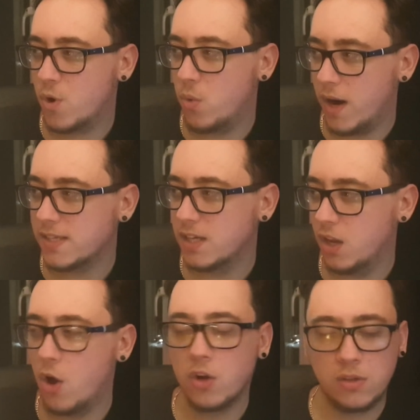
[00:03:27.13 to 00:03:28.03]
quite a
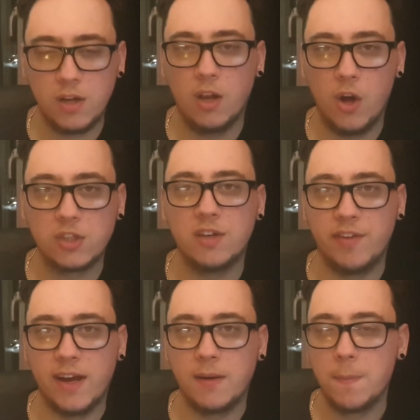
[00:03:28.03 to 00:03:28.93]
lot of
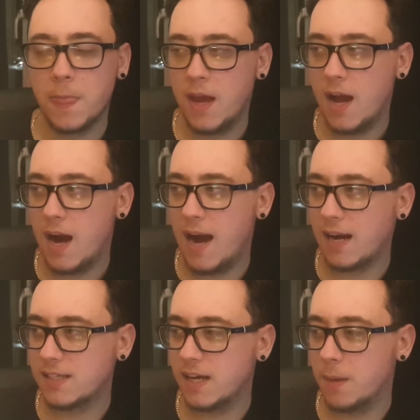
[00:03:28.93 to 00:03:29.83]
it
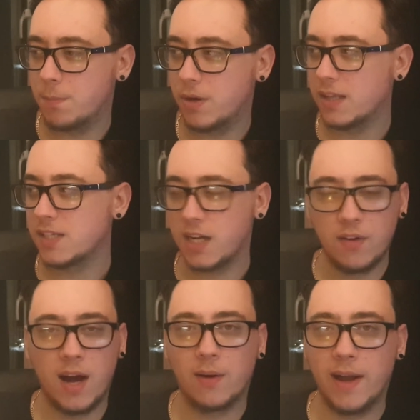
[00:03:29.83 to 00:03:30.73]
acting and prancing
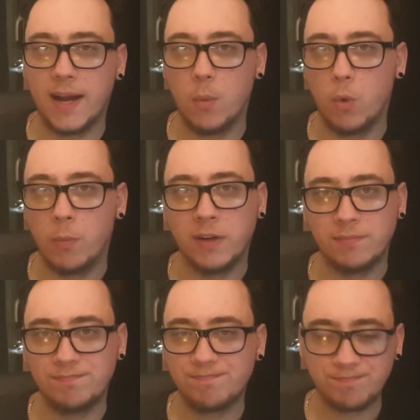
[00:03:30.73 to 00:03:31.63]
around like a
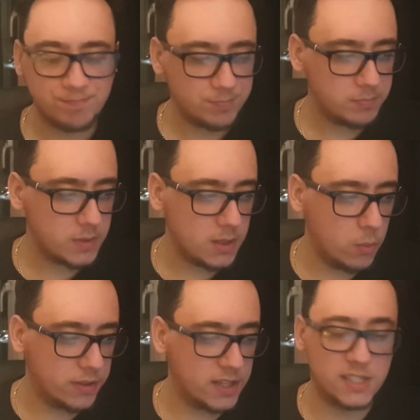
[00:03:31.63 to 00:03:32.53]
woman,
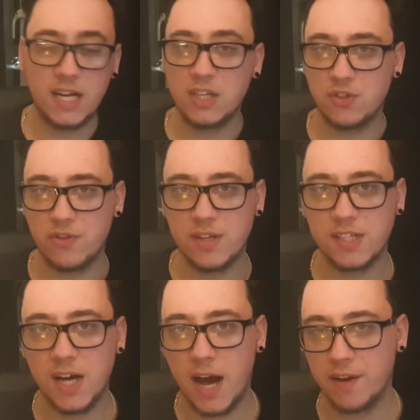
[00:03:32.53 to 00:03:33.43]
with Cassandra
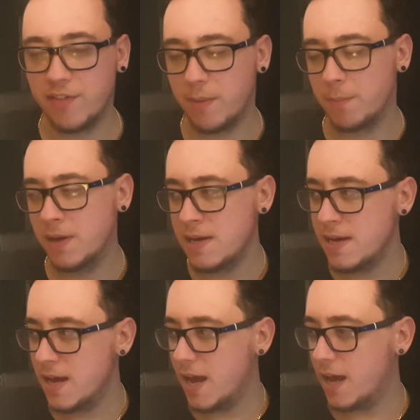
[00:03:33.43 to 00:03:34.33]
inside of him,
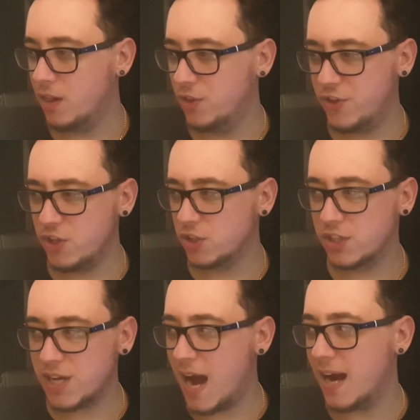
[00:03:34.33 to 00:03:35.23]

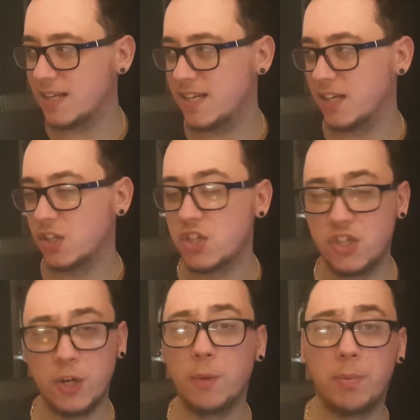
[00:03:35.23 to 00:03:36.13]
just acting
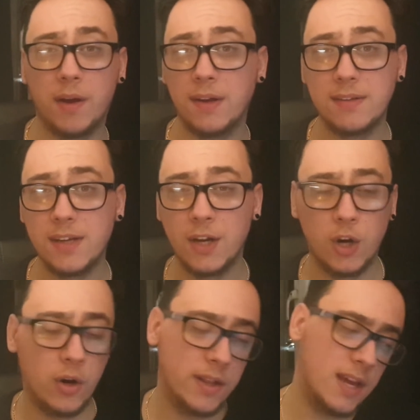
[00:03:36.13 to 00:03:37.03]
stupid,
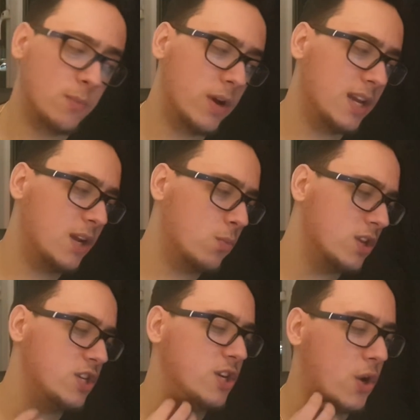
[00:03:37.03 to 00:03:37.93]
and then
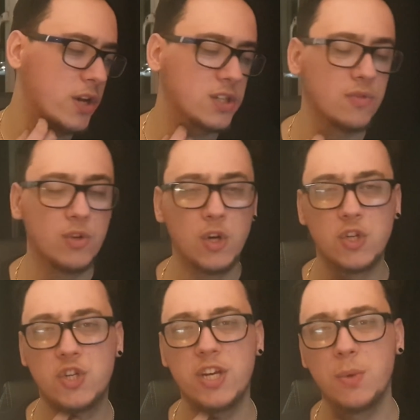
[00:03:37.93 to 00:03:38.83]
when she got into
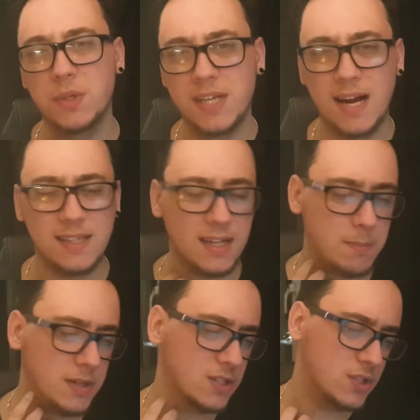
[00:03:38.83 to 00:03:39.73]
Rose, she was acting a
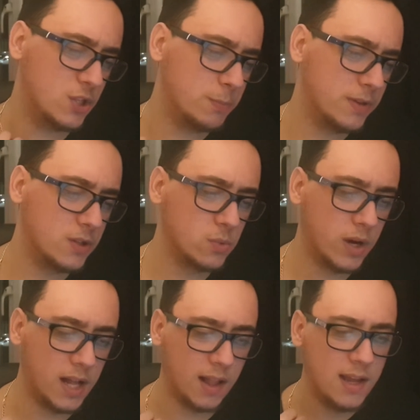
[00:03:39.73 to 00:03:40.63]
bit stupid as
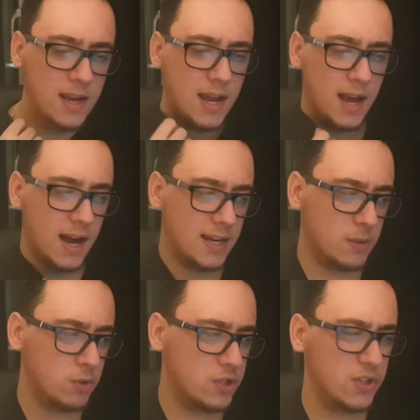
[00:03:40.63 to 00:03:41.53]
well, and
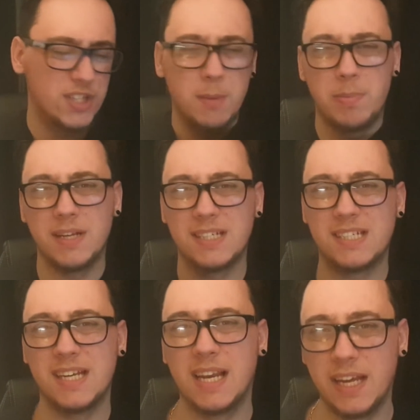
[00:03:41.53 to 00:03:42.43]
it was just a bit
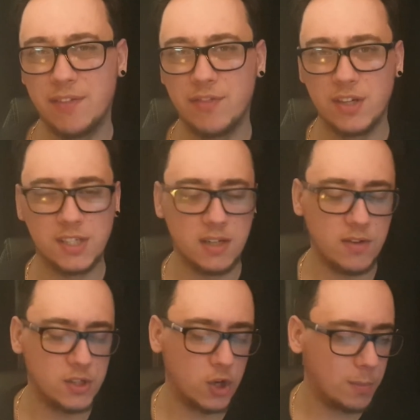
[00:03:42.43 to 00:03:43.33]
silly for a
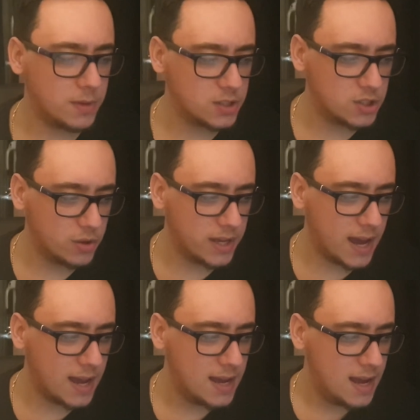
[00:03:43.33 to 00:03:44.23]
series opener. So
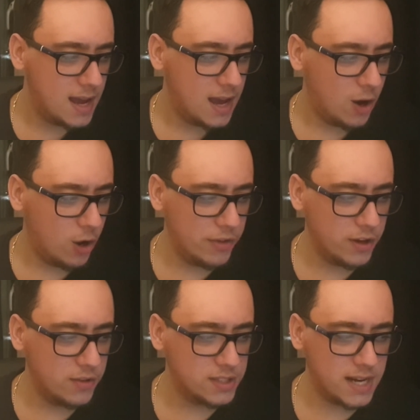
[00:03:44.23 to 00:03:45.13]
yeah, all
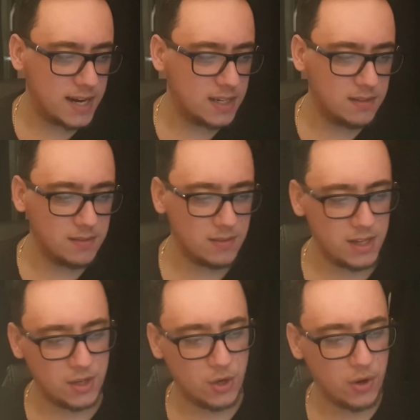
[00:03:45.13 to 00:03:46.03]
the others I can,
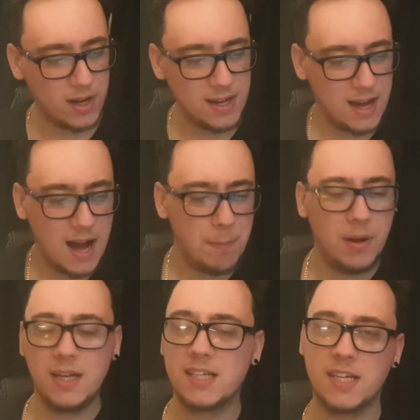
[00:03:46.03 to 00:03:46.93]

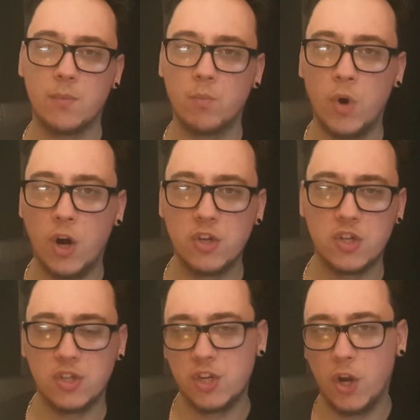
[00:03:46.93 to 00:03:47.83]
happily sit and watch
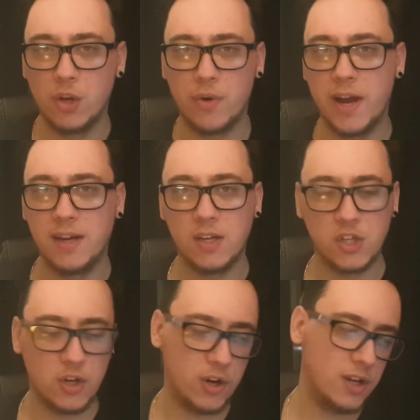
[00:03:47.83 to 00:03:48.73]
and tolerate and
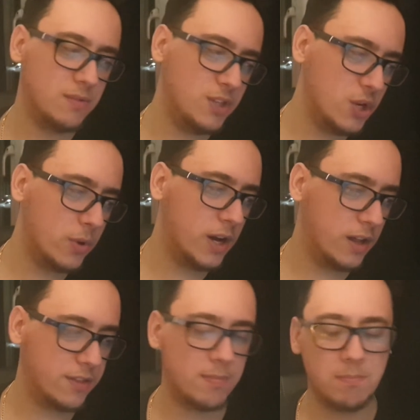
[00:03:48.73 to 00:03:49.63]
enjoy. New
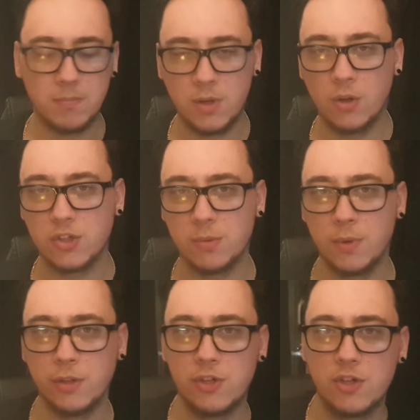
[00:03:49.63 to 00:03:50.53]
Earth, not so
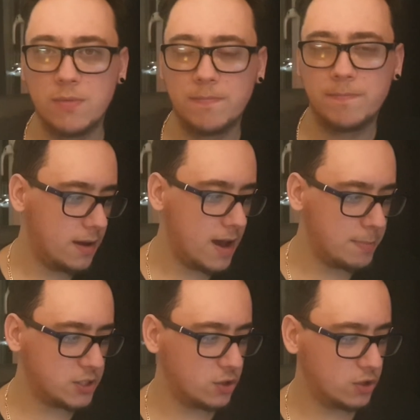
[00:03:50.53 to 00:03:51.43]
much.
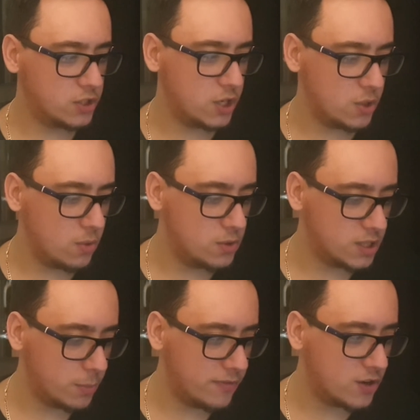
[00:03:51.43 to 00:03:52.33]
Episode 2s,
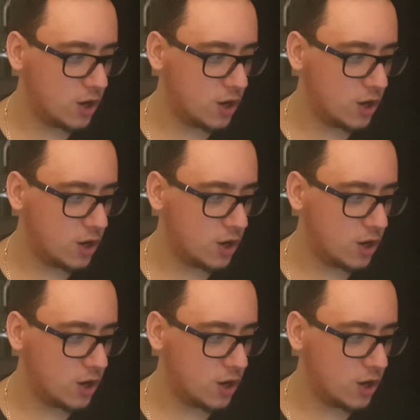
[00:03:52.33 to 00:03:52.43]
and we've